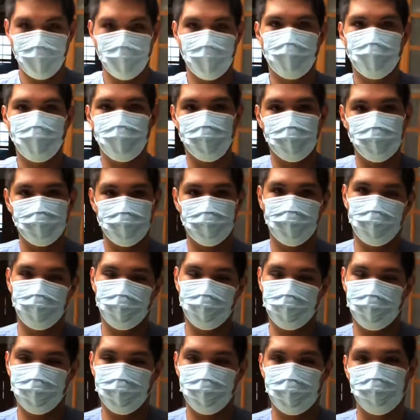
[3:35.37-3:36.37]
ready to do the
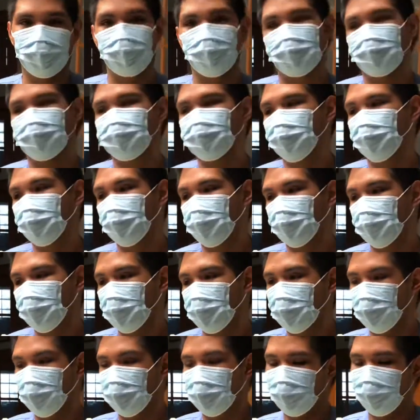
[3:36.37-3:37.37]
procedure.
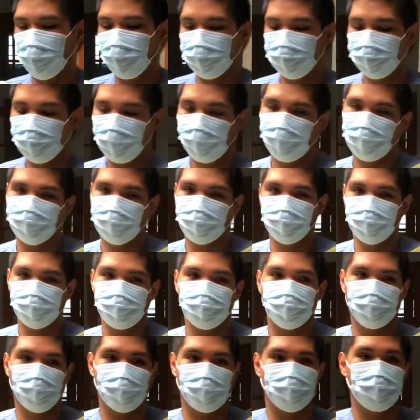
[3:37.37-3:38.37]
Okay, now I'm going to
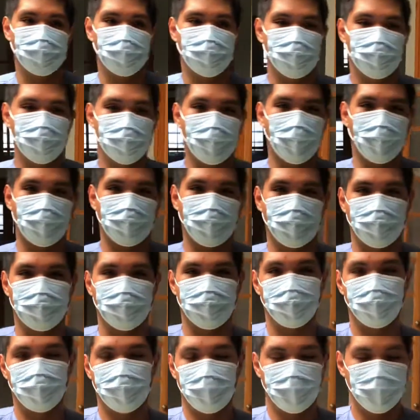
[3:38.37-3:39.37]
teach you guys how to
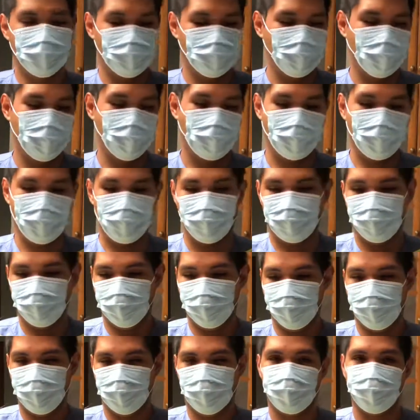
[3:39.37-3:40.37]
take it off,
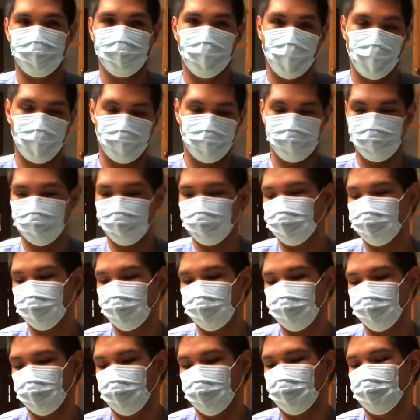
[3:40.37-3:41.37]
or doff
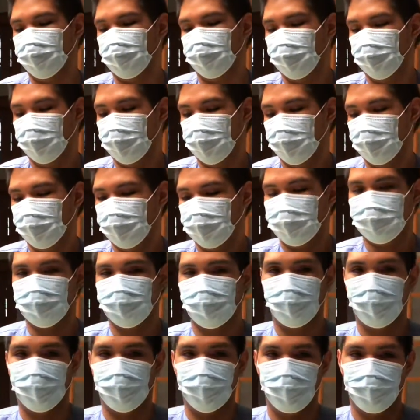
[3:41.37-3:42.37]
PPE.
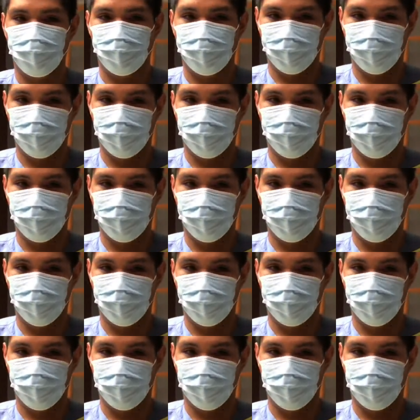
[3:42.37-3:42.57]
So the